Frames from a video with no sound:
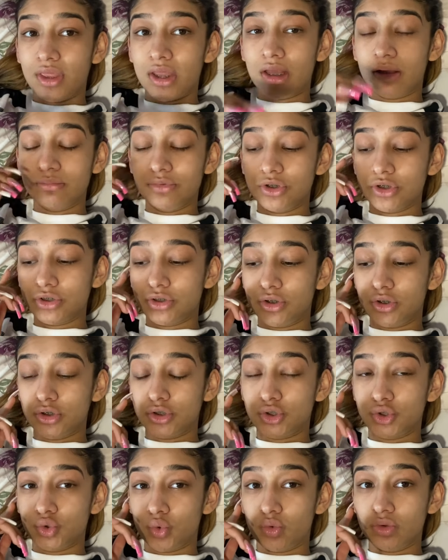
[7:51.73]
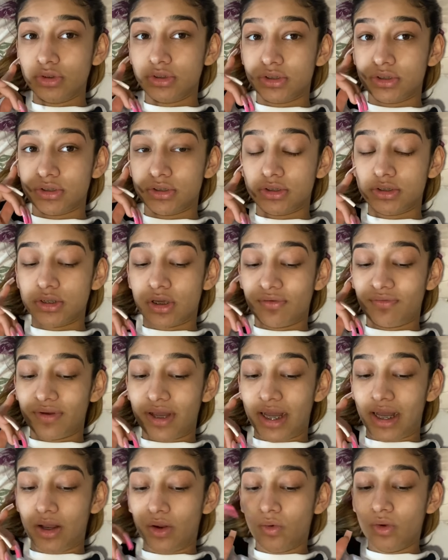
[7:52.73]
I'm just gonna sort stuff
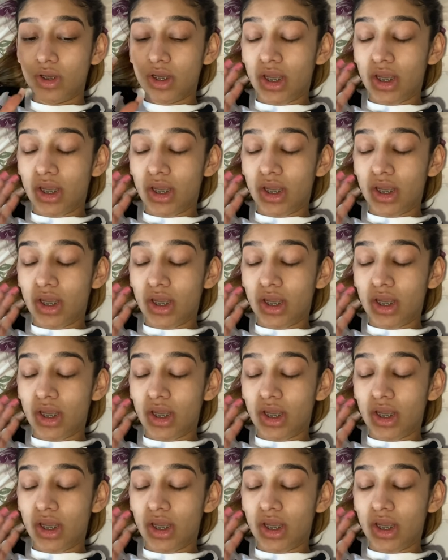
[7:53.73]
out,